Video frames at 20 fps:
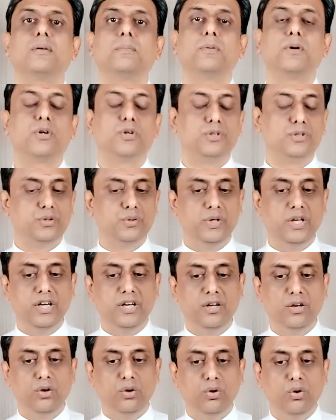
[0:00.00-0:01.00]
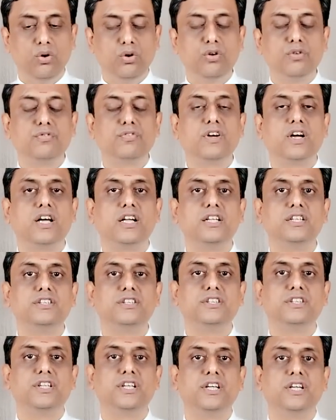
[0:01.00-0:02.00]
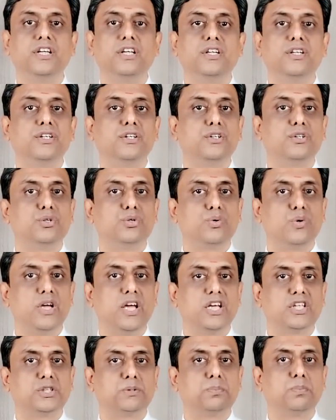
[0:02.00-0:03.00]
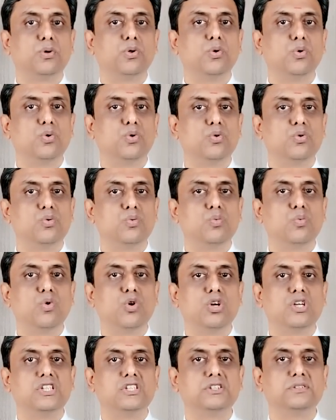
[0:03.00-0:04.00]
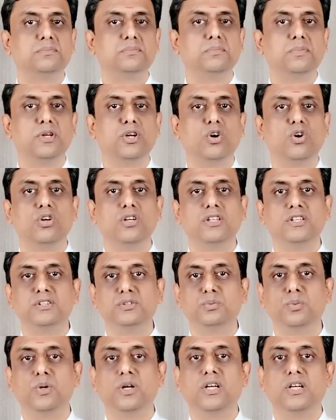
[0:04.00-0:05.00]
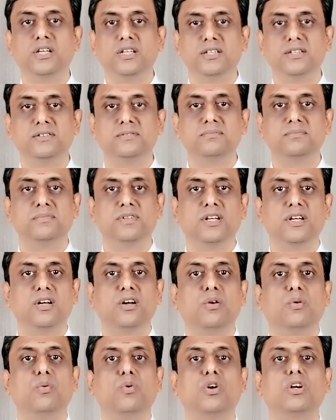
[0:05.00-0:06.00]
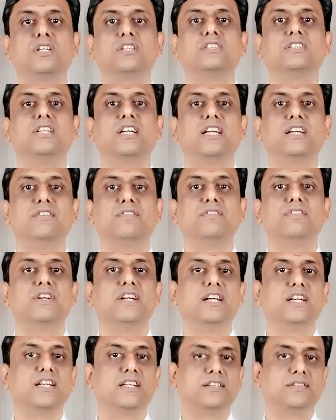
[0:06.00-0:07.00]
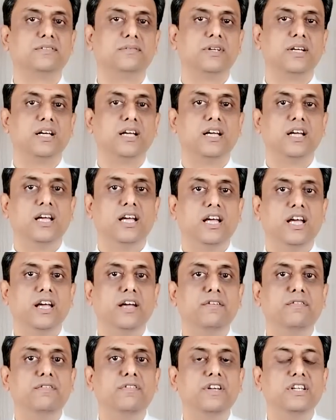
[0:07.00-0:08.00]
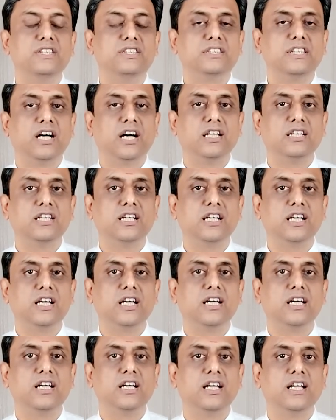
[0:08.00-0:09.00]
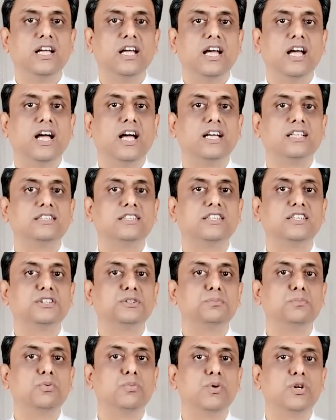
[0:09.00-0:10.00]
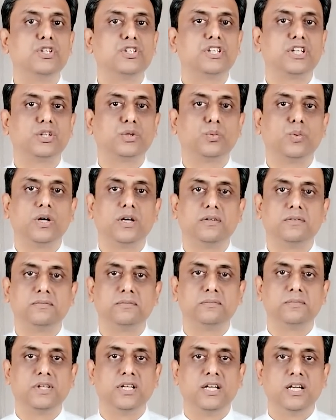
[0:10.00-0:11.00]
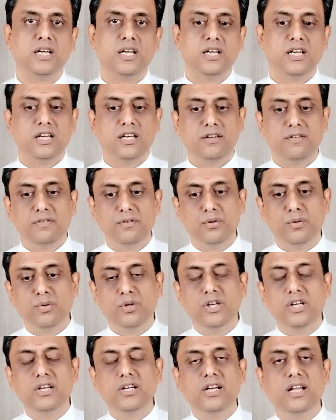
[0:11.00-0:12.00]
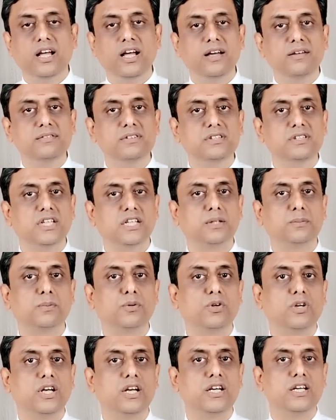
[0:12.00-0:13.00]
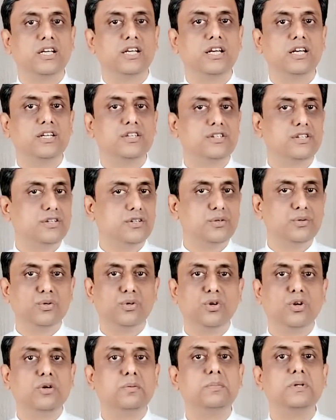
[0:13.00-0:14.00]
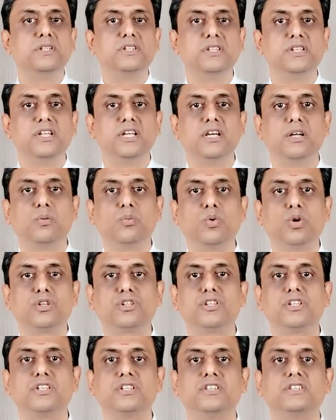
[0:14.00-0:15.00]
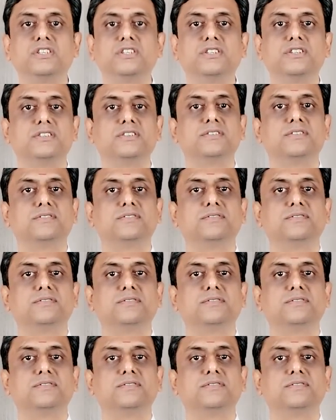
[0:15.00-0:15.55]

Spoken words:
Because you need a lot of courage to explore what is beyond this world, what is that infinite. Every sadhak has this mumukshatva. If you didn't have this exploratory nature, you will not be sitting and watching this.